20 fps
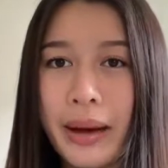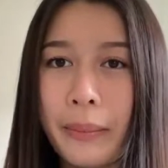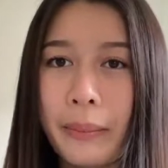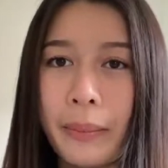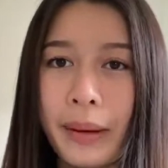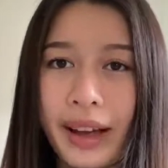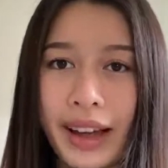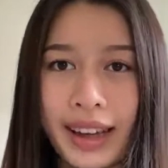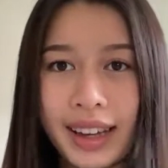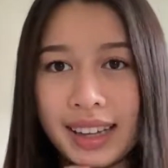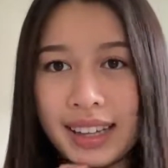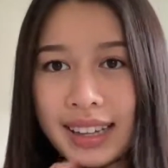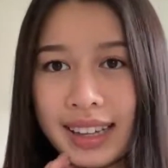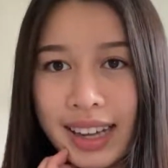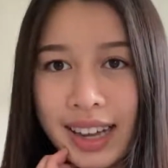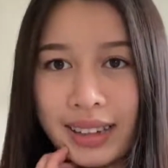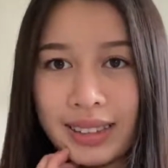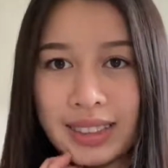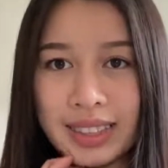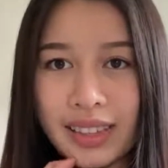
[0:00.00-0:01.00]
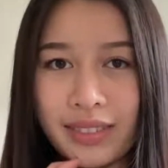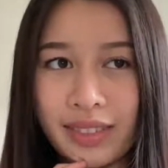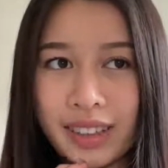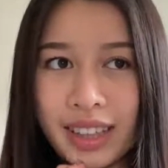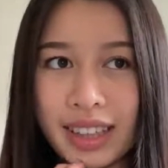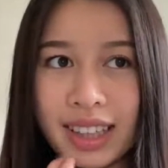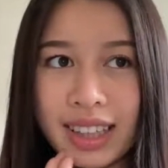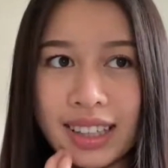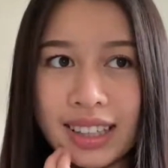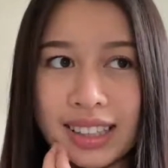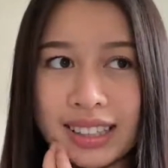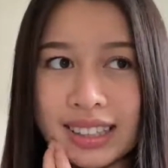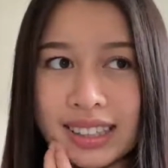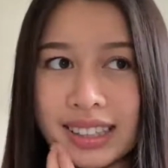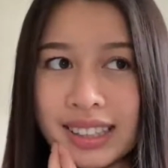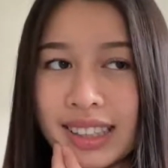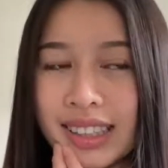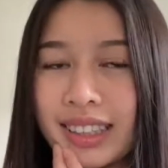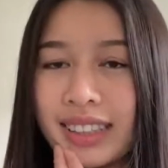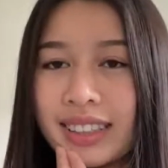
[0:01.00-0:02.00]
but I was definitely
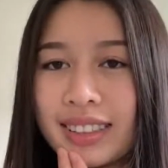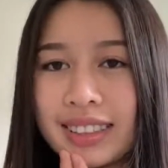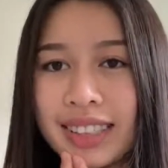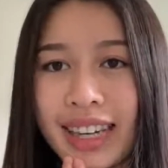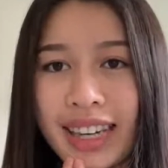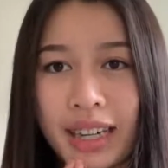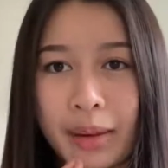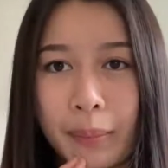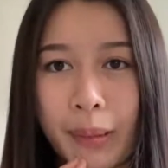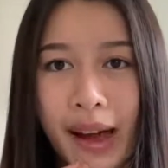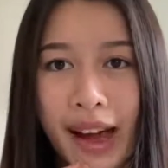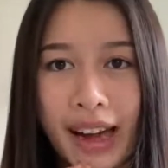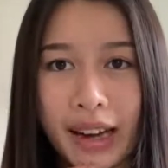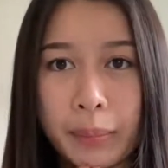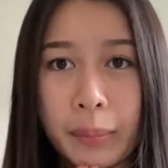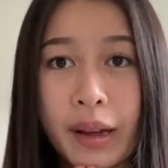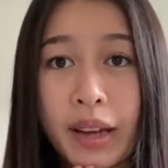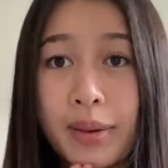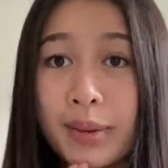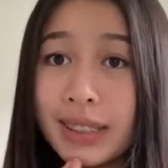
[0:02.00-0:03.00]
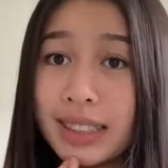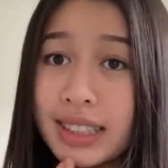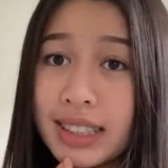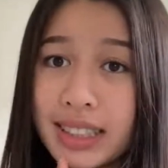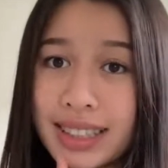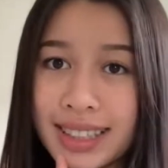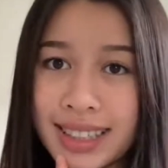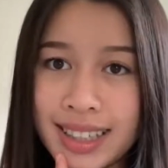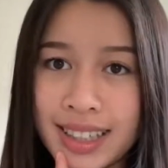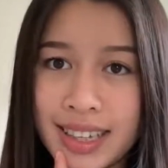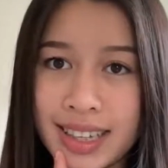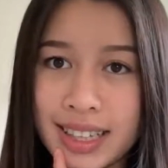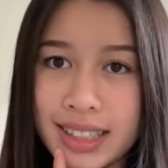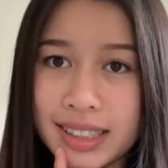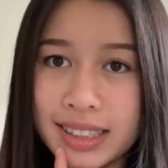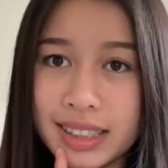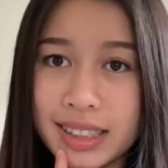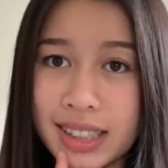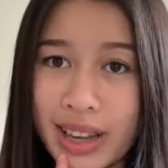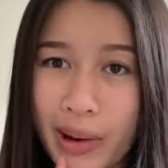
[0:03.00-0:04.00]
a little taken aback but it wasn't
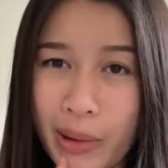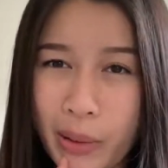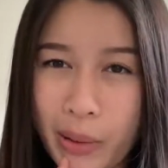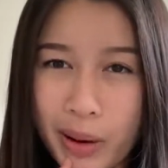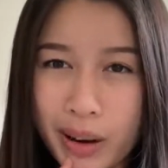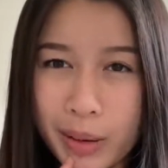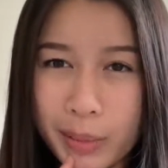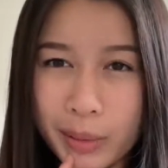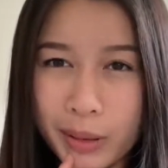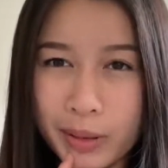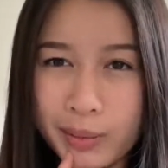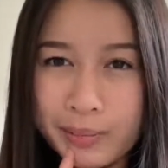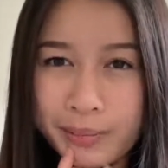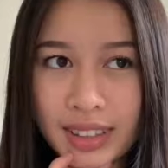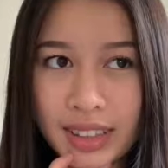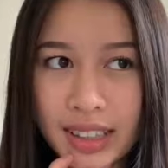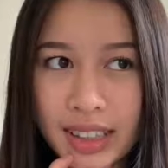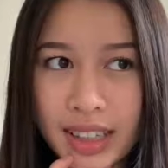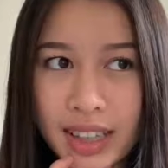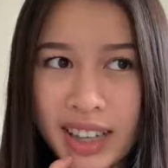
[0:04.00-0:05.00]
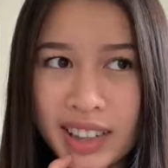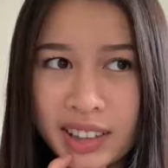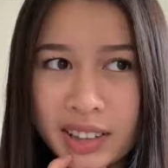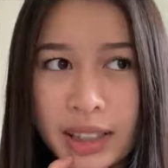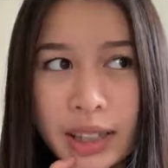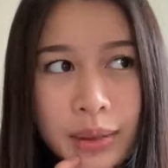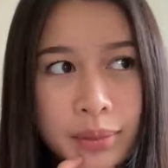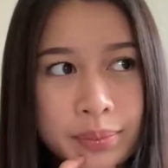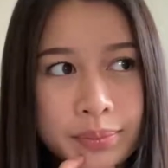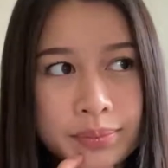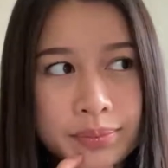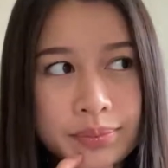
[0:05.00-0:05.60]
so horrible I don't know